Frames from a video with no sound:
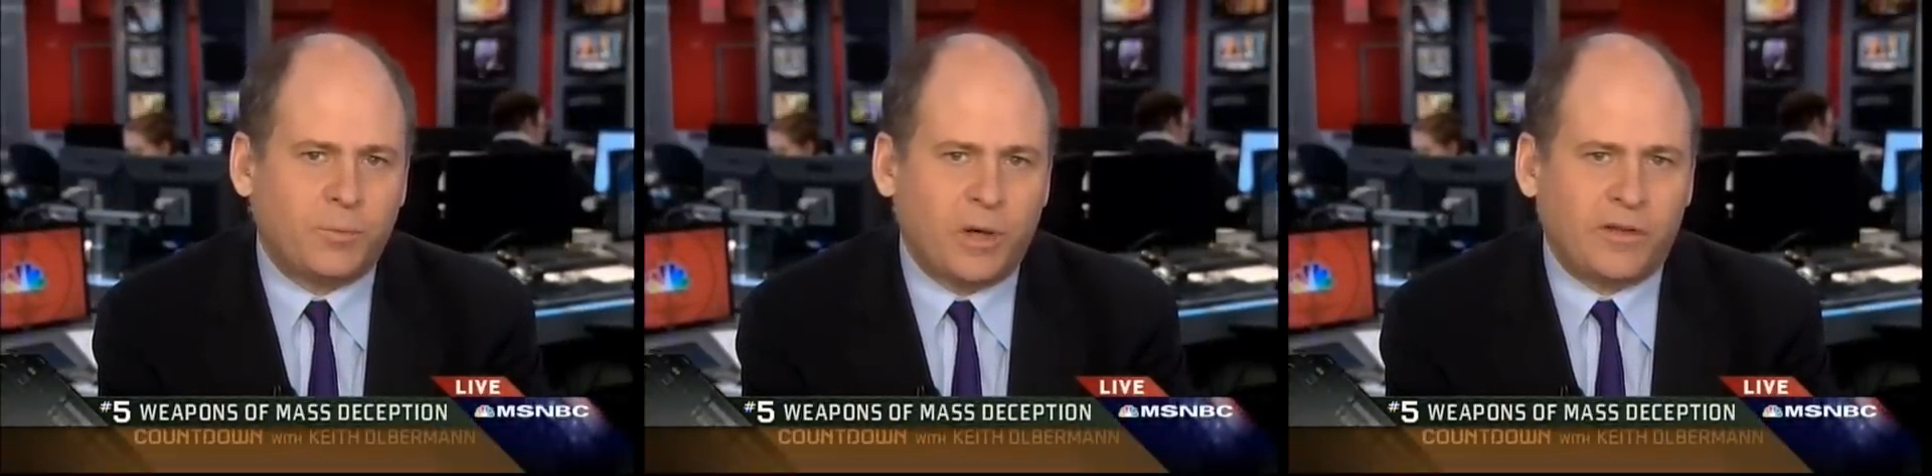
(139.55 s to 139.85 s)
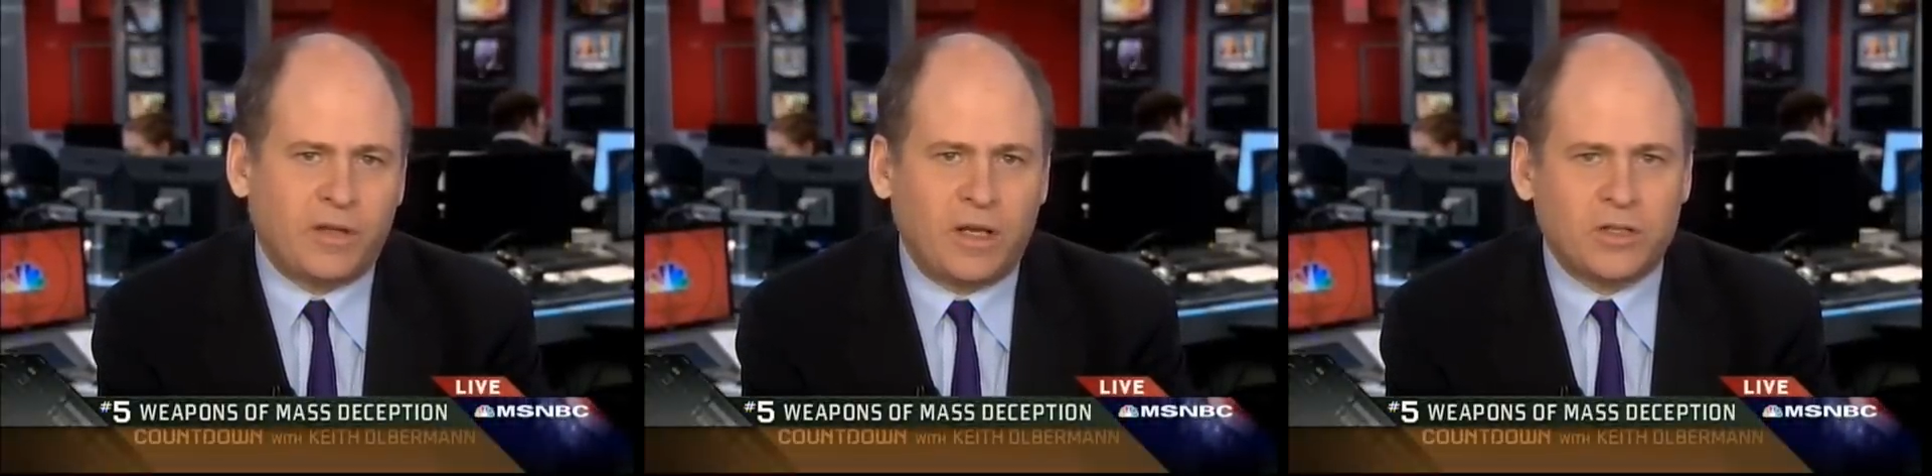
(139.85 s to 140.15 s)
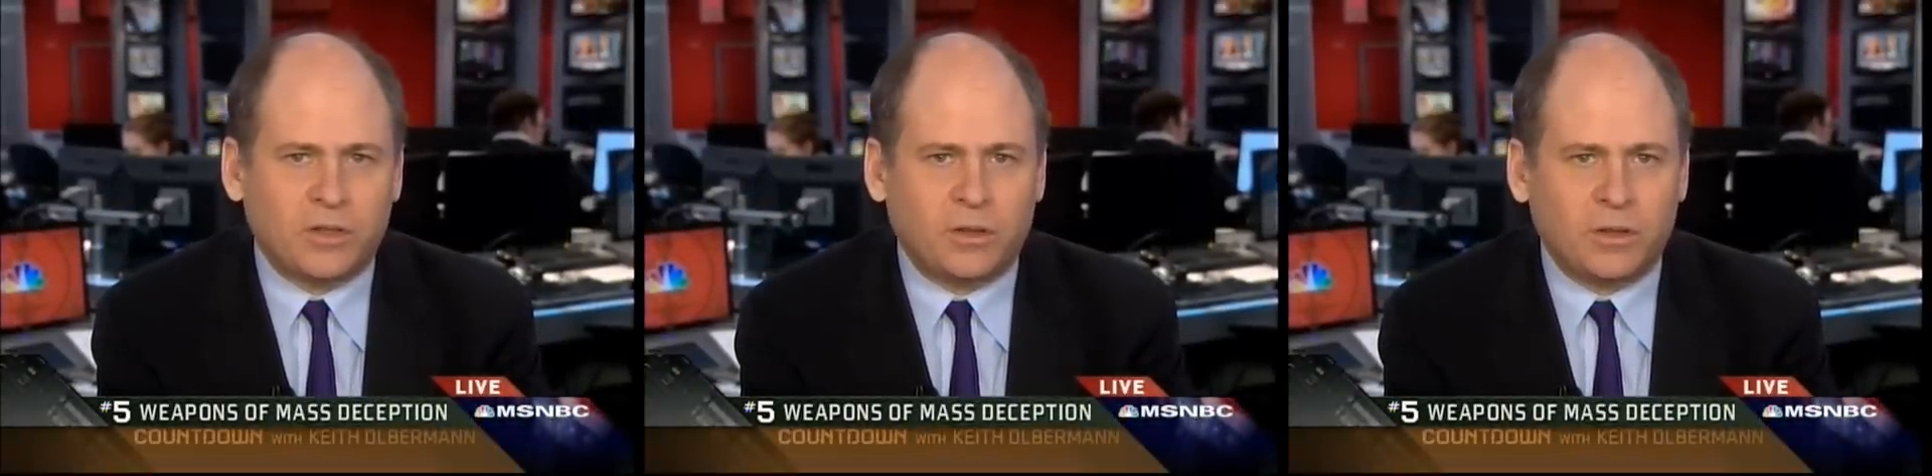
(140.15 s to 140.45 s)

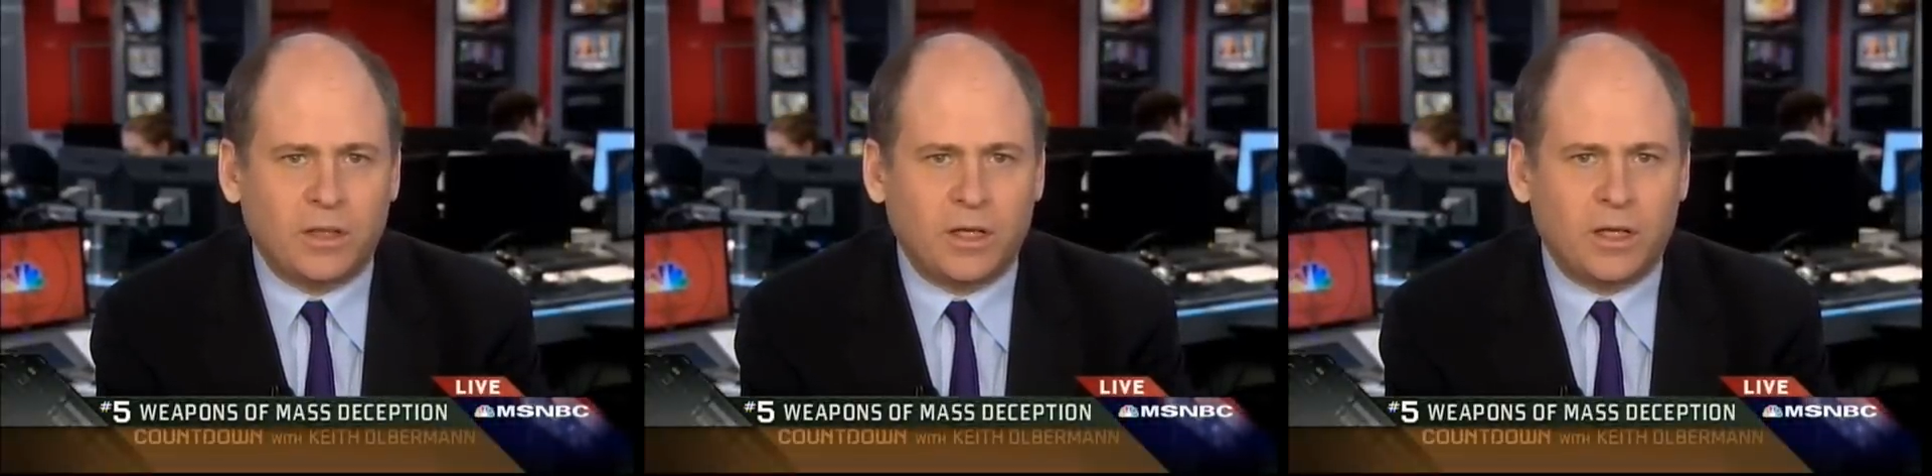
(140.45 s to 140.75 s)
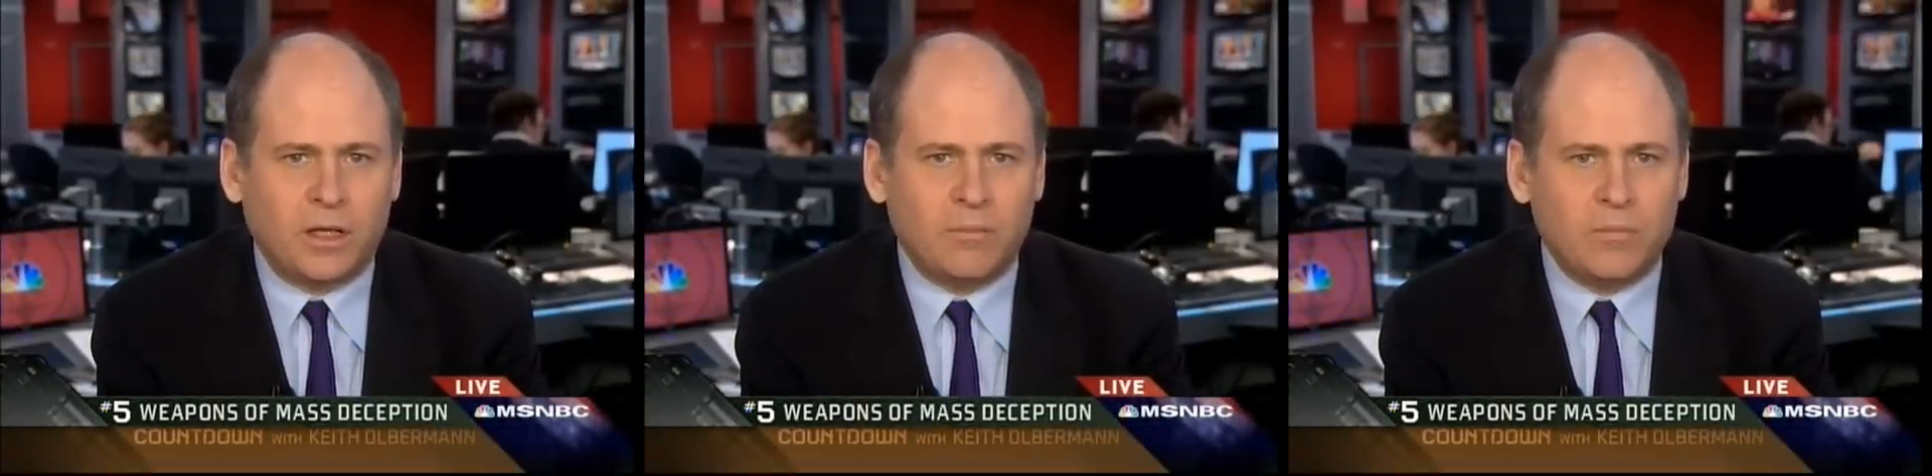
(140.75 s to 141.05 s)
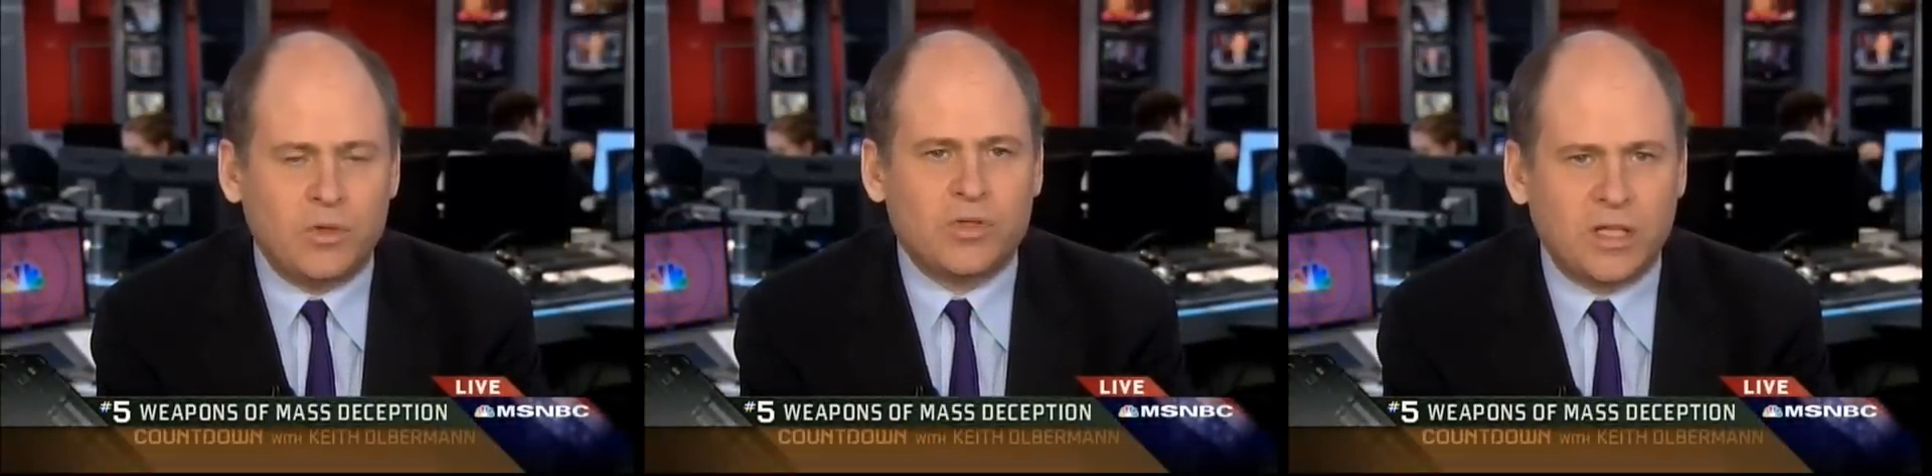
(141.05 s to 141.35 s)
presidential
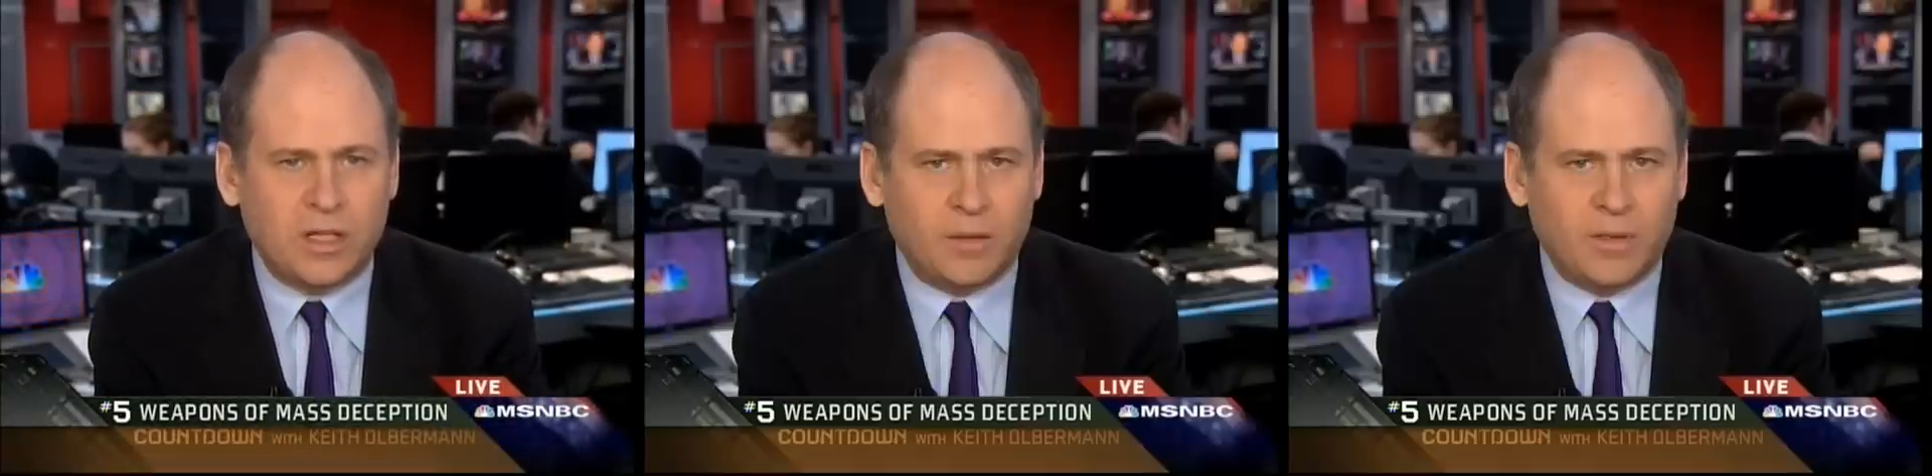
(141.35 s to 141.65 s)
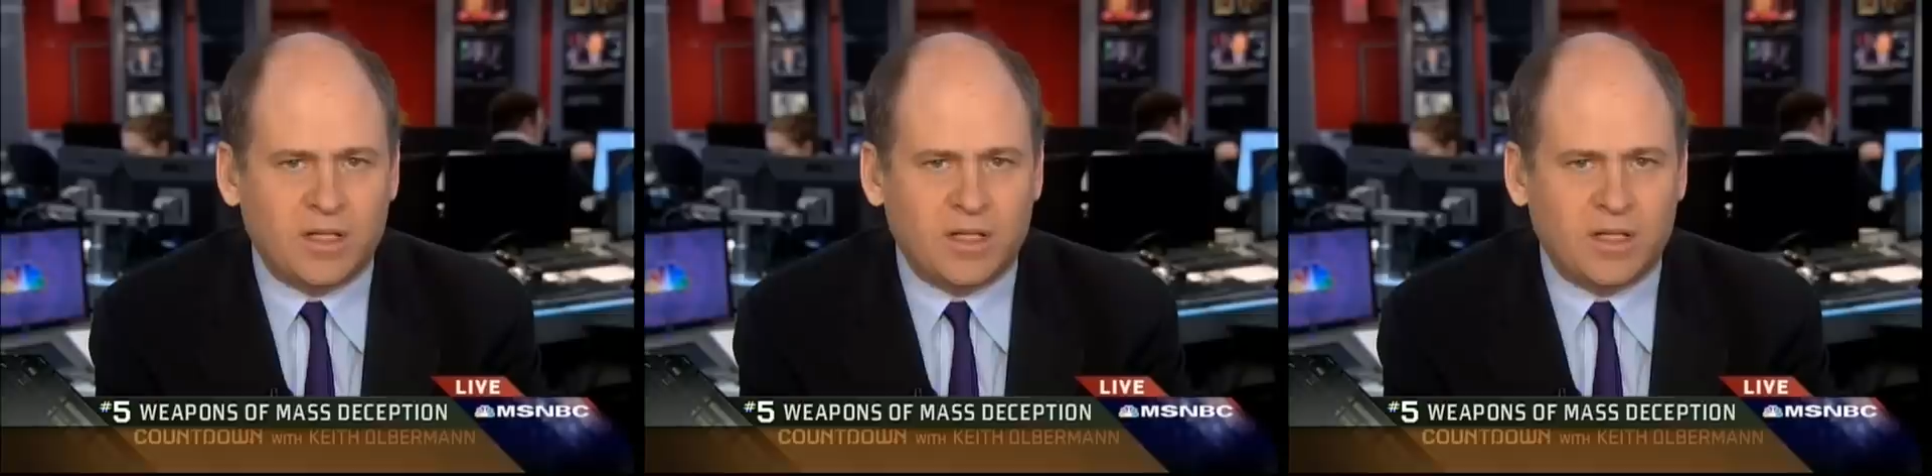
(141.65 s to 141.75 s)
museum,